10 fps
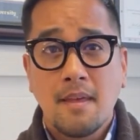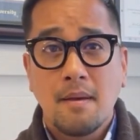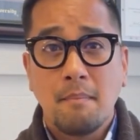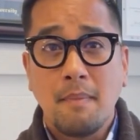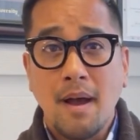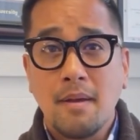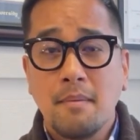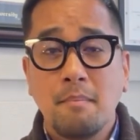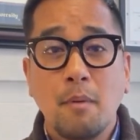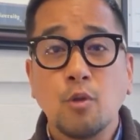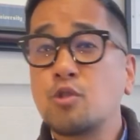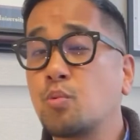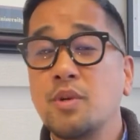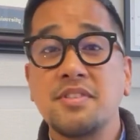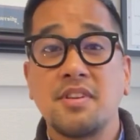My most
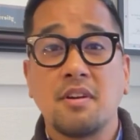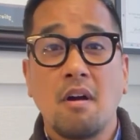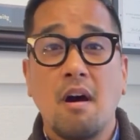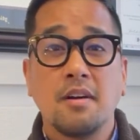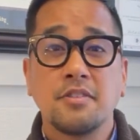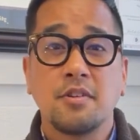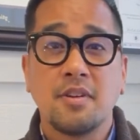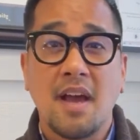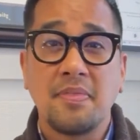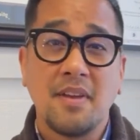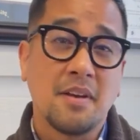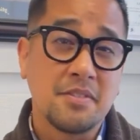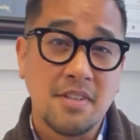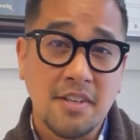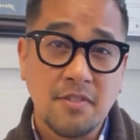recent concert at the
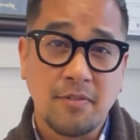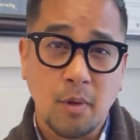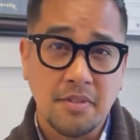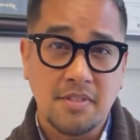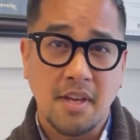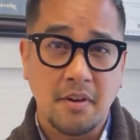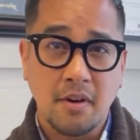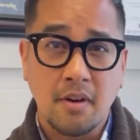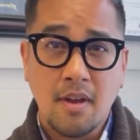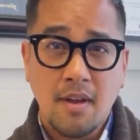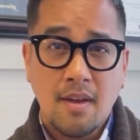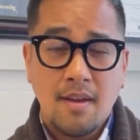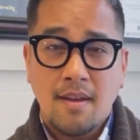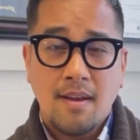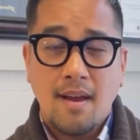Elson S. Floyd Center,
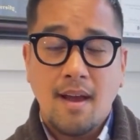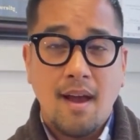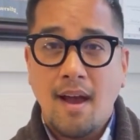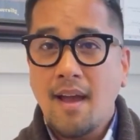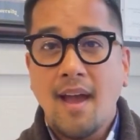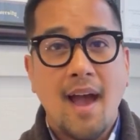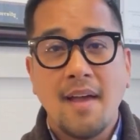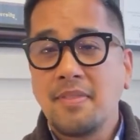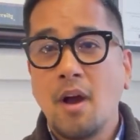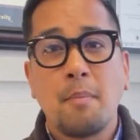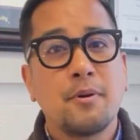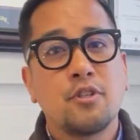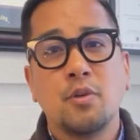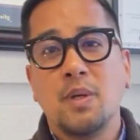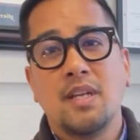I had the
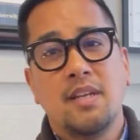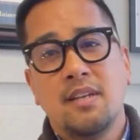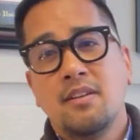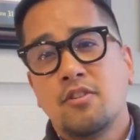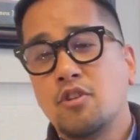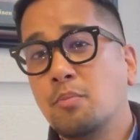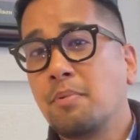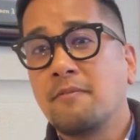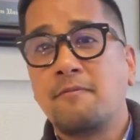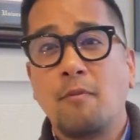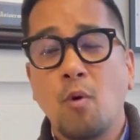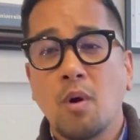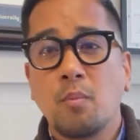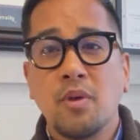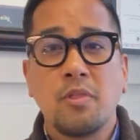opportunity to
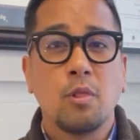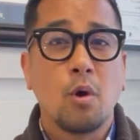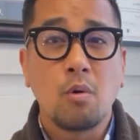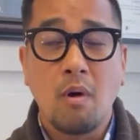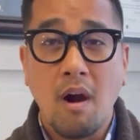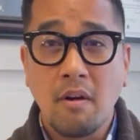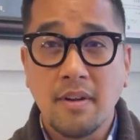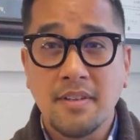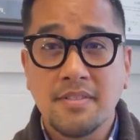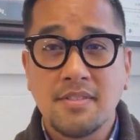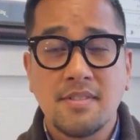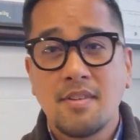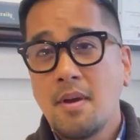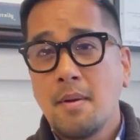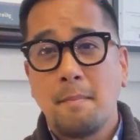perform with local artists,
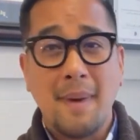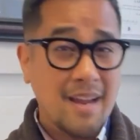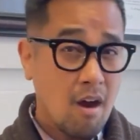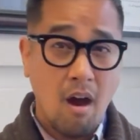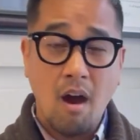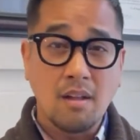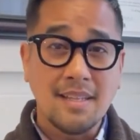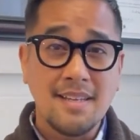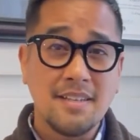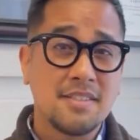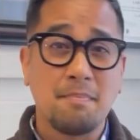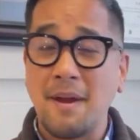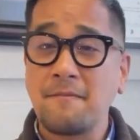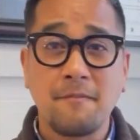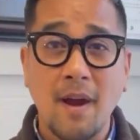my colleagues,
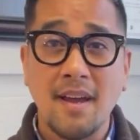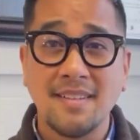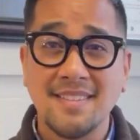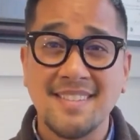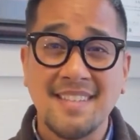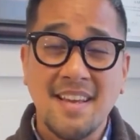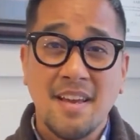my friends,